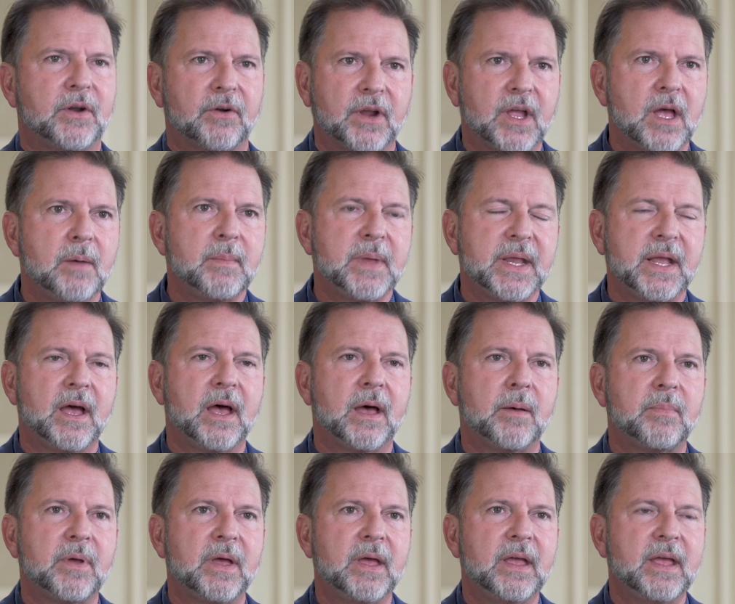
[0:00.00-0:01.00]
are coming
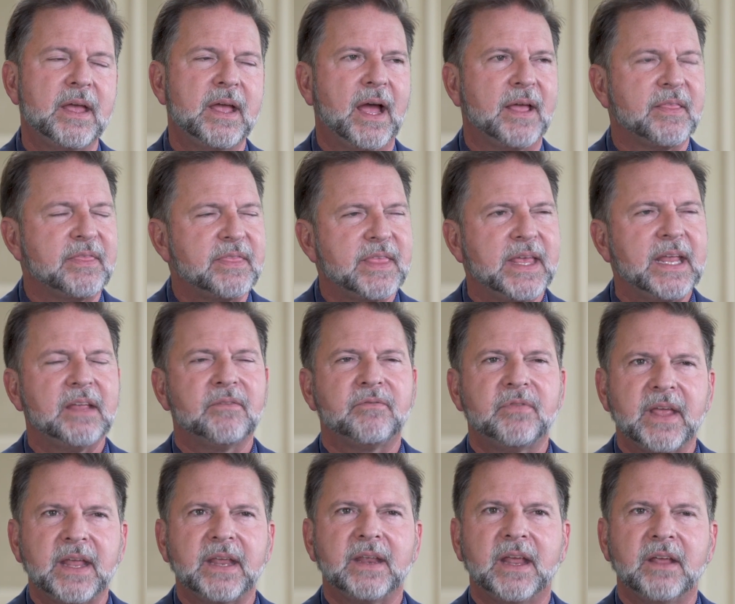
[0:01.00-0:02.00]
up, I think if
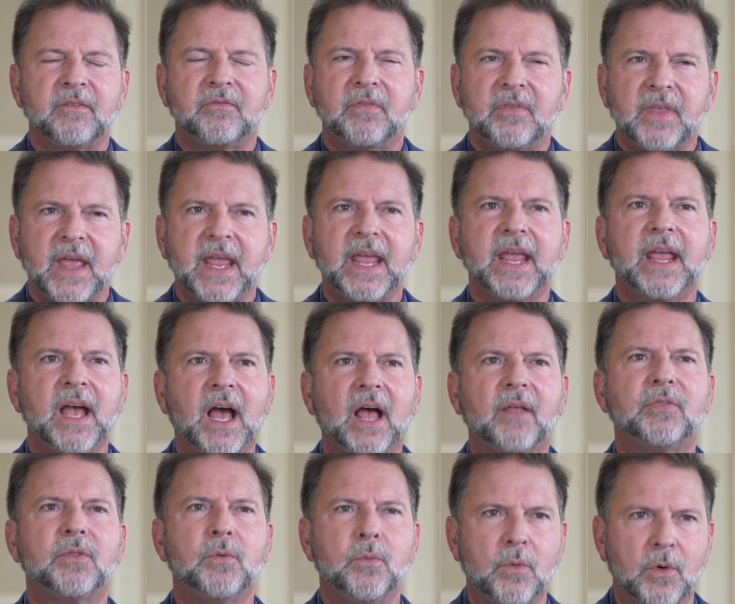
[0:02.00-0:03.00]
they if they got
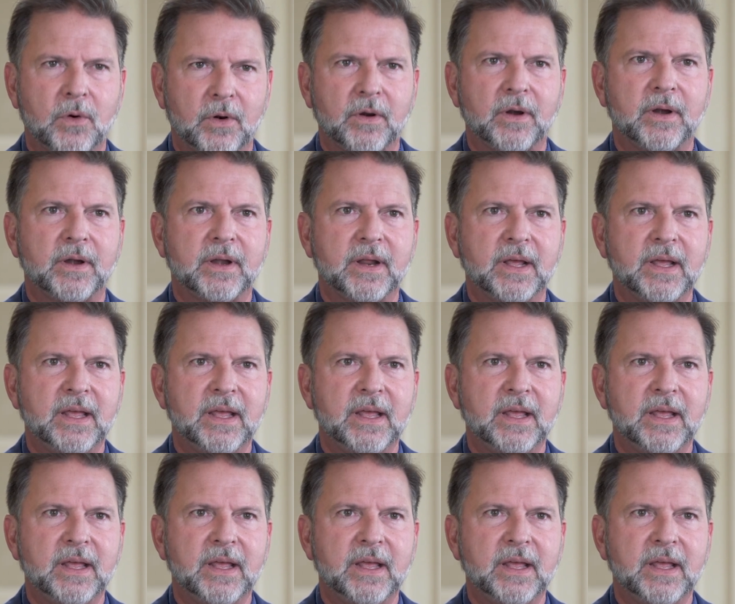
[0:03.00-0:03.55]
the word